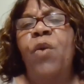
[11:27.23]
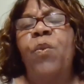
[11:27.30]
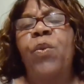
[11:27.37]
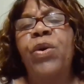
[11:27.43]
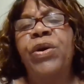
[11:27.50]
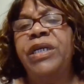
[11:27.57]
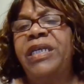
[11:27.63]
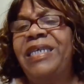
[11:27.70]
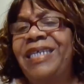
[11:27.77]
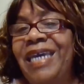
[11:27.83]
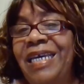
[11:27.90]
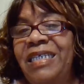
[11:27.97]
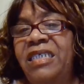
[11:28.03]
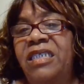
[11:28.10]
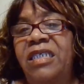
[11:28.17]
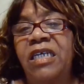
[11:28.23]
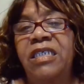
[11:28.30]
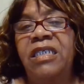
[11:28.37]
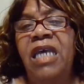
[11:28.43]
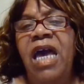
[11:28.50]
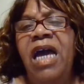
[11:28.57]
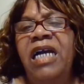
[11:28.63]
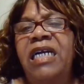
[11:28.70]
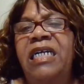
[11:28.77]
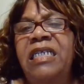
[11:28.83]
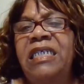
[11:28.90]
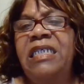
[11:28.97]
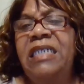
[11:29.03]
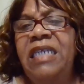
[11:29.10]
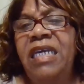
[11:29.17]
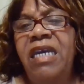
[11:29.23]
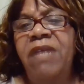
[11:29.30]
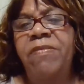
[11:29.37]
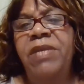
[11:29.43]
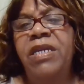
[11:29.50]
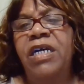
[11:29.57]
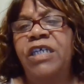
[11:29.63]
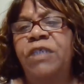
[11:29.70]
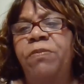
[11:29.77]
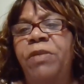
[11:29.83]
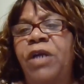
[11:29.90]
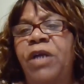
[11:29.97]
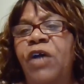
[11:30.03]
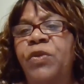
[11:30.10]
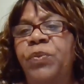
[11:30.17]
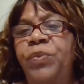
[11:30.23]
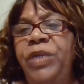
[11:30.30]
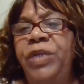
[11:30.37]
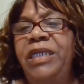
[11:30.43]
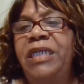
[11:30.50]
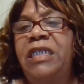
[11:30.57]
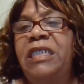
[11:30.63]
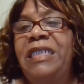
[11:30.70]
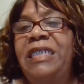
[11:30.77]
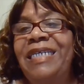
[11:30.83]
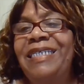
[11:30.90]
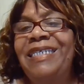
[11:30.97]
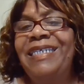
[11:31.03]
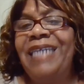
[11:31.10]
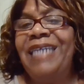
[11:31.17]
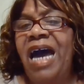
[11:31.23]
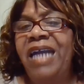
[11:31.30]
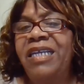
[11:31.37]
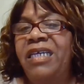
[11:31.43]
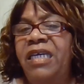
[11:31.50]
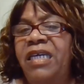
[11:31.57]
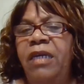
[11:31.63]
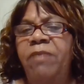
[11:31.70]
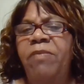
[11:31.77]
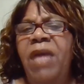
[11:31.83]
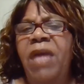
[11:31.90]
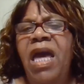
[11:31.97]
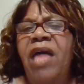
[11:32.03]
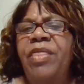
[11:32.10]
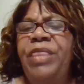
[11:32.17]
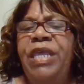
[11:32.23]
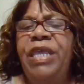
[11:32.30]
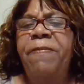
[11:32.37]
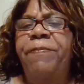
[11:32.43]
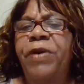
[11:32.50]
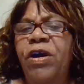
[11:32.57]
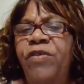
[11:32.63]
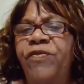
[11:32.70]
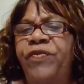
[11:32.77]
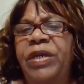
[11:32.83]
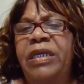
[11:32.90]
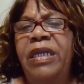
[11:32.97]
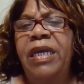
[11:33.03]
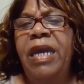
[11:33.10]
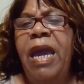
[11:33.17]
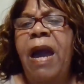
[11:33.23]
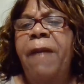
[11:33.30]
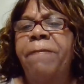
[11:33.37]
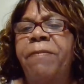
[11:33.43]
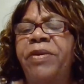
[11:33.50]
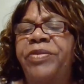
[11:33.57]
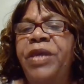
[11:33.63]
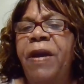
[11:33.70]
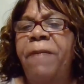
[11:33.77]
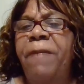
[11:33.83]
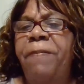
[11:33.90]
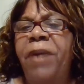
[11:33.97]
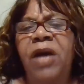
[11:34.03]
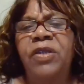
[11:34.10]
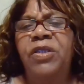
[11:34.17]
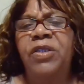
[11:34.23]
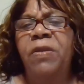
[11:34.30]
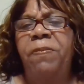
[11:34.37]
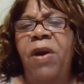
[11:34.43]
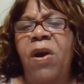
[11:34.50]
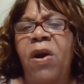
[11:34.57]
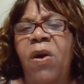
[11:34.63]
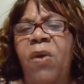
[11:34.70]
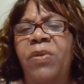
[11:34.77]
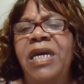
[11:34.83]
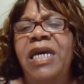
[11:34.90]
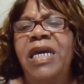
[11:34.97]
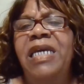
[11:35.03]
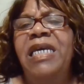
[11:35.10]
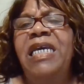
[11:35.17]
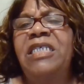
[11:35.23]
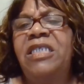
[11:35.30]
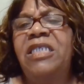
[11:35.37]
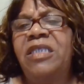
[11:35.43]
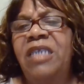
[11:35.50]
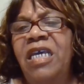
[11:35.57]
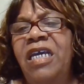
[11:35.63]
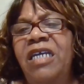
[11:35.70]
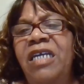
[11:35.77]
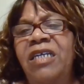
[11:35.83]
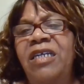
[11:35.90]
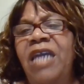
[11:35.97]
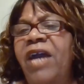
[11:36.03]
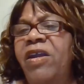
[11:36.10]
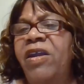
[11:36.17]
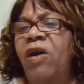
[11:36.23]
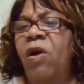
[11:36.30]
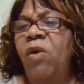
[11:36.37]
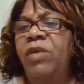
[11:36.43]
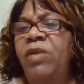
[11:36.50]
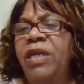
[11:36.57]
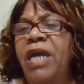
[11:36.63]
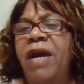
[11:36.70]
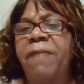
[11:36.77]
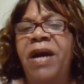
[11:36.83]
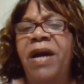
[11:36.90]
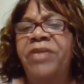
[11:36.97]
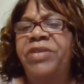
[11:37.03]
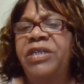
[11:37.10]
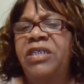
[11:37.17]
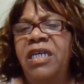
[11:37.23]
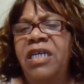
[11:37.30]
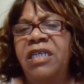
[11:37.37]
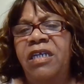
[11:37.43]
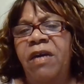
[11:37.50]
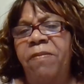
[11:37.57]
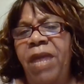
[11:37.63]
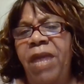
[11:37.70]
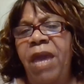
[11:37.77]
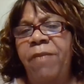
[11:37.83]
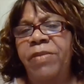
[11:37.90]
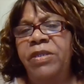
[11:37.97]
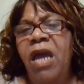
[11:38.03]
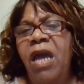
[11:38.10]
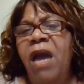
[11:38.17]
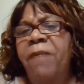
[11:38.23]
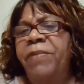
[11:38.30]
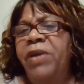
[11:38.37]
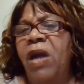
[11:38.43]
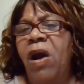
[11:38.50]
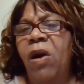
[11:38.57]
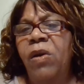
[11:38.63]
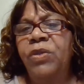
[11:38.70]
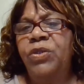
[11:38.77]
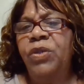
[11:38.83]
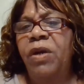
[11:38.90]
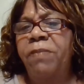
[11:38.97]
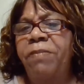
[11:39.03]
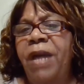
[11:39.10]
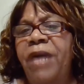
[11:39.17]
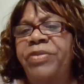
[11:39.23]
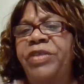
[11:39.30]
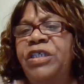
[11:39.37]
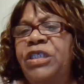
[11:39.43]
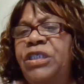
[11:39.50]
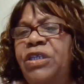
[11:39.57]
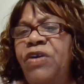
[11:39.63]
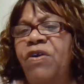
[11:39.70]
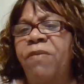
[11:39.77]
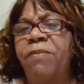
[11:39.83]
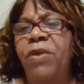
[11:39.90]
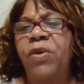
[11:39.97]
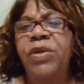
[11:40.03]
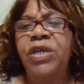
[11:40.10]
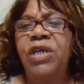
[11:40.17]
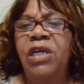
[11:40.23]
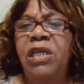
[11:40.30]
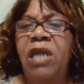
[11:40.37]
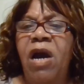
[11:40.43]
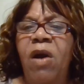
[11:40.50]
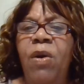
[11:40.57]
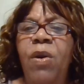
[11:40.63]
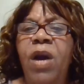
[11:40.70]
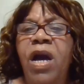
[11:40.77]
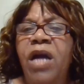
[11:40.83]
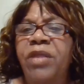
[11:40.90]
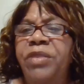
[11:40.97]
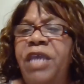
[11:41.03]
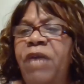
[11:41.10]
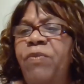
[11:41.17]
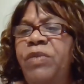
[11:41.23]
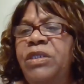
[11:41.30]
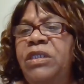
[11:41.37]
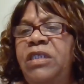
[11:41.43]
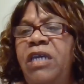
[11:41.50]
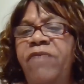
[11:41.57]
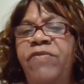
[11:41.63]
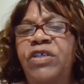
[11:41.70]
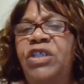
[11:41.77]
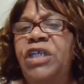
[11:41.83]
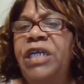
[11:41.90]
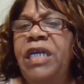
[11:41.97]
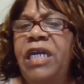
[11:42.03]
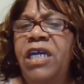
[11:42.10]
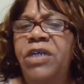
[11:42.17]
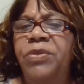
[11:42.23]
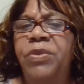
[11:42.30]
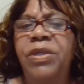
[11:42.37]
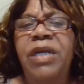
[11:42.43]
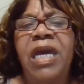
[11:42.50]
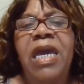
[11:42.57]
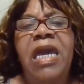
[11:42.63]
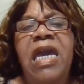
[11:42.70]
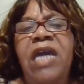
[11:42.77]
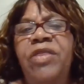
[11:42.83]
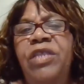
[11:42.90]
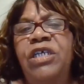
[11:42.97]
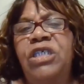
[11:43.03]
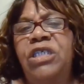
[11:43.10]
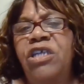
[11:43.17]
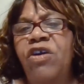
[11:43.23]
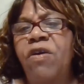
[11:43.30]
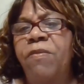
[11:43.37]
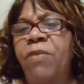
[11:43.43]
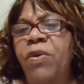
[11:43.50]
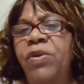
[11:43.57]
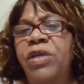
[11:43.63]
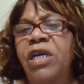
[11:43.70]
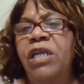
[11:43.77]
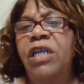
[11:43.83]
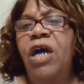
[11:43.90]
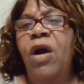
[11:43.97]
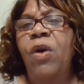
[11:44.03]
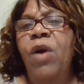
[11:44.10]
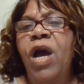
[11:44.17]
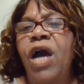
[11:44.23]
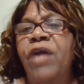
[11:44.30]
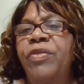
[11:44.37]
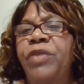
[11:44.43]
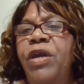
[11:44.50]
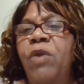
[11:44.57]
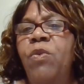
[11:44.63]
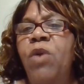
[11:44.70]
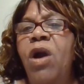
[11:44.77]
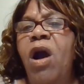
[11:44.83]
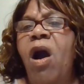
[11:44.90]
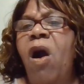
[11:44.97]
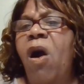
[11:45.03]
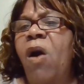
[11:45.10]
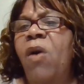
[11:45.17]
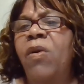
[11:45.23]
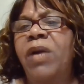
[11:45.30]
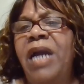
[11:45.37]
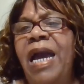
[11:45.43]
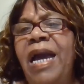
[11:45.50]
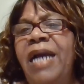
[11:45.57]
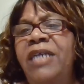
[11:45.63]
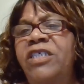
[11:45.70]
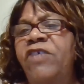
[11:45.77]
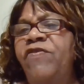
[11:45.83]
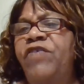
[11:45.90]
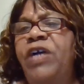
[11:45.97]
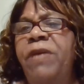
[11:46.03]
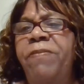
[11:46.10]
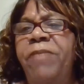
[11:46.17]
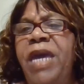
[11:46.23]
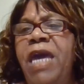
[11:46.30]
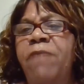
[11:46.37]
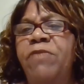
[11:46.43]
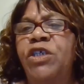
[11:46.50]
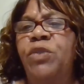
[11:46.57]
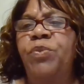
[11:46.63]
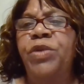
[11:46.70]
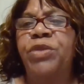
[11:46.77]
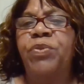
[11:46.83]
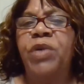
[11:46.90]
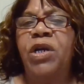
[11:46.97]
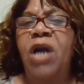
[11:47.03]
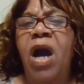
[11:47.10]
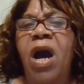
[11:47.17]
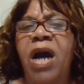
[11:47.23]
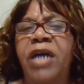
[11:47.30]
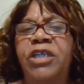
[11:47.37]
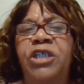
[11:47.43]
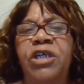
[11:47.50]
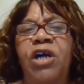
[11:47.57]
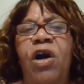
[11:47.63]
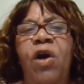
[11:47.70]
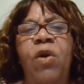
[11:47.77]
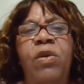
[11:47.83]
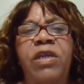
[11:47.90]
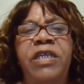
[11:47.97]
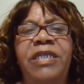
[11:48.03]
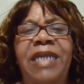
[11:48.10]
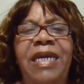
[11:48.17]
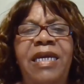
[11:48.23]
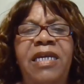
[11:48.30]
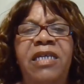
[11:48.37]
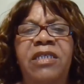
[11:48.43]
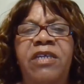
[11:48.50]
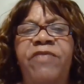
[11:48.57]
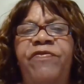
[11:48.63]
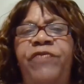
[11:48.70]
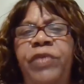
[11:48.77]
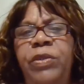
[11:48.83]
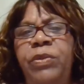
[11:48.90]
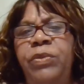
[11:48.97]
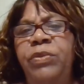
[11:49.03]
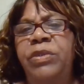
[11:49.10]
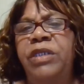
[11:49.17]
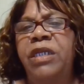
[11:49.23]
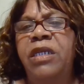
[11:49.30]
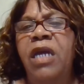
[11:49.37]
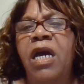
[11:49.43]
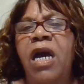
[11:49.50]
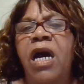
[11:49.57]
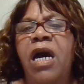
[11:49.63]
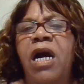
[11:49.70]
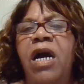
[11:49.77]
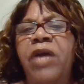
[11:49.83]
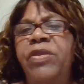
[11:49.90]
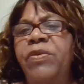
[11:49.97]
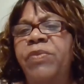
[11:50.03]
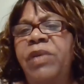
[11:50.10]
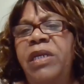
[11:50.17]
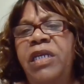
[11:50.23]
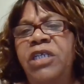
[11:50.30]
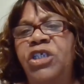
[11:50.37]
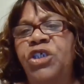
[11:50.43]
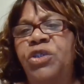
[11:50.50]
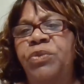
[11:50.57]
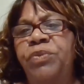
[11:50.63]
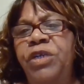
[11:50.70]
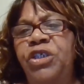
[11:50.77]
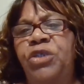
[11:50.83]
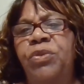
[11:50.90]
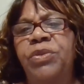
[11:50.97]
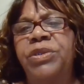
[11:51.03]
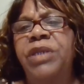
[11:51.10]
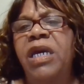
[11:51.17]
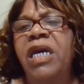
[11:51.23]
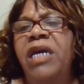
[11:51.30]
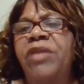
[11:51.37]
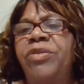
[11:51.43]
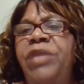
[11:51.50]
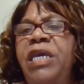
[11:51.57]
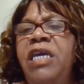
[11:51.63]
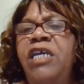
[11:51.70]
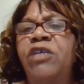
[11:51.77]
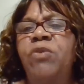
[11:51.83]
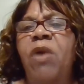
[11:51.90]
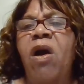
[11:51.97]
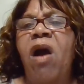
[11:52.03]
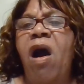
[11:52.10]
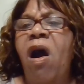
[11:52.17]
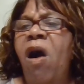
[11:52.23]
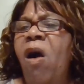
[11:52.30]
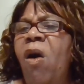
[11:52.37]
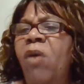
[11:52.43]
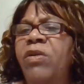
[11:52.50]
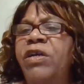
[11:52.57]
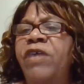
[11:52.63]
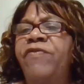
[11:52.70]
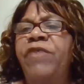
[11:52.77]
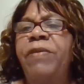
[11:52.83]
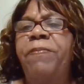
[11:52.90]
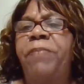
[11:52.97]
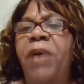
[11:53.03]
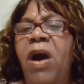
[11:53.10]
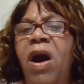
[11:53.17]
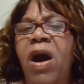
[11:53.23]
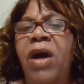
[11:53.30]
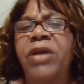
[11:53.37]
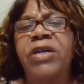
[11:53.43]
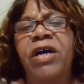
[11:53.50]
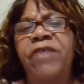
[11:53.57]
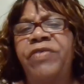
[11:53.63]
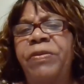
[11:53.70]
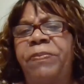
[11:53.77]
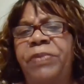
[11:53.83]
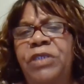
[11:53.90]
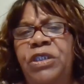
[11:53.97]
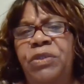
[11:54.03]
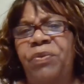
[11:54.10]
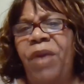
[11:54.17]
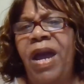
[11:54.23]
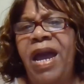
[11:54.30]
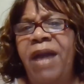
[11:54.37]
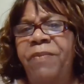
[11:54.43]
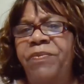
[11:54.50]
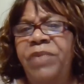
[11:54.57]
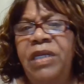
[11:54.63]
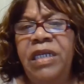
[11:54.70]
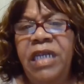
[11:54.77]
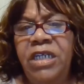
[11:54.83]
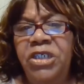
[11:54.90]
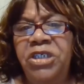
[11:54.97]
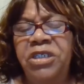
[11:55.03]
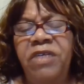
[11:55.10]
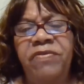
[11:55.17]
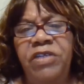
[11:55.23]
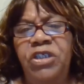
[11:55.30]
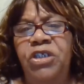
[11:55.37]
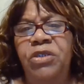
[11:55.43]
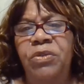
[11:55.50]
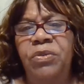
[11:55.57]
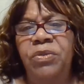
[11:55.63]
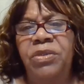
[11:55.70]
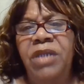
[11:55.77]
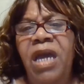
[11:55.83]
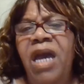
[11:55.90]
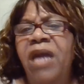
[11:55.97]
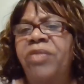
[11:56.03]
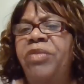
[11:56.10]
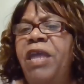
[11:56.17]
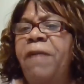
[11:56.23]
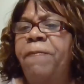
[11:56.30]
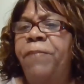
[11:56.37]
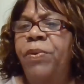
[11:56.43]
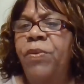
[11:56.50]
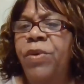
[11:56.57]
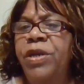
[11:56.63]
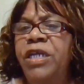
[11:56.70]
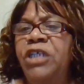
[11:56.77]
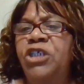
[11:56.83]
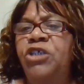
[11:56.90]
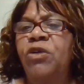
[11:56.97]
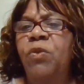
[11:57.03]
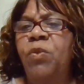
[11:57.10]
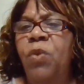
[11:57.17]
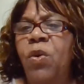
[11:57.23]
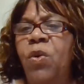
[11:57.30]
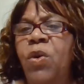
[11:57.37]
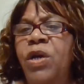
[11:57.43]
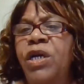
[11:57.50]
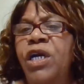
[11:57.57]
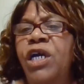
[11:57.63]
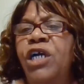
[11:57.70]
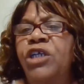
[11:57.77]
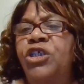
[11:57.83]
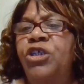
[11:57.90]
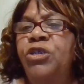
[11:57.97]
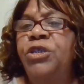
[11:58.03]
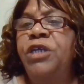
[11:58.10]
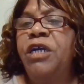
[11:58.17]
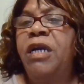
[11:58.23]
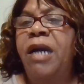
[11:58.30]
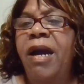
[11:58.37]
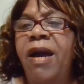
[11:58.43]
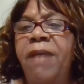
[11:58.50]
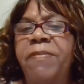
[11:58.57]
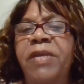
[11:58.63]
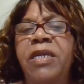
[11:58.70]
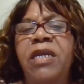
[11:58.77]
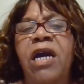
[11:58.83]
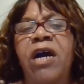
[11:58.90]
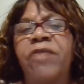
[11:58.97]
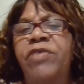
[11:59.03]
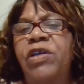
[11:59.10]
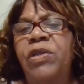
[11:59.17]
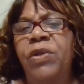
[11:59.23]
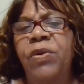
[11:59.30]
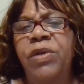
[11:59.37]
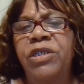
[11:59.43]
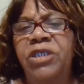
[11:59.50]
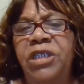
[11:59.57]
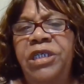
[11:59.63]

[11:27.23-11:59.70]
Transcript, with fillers: were against us, condemning us because we did not keep them perfectly. But the Apostle Paul is thinking not only about the Ten Commandments, but also about the ceremonial law that was given to Israel. In the ceremonial law, there were all kinds of commandments with regard to holy days and foods and other religious rituals. These were all of a part of the prescribed religion of the Jews. They pointed toward to the coming of the Lord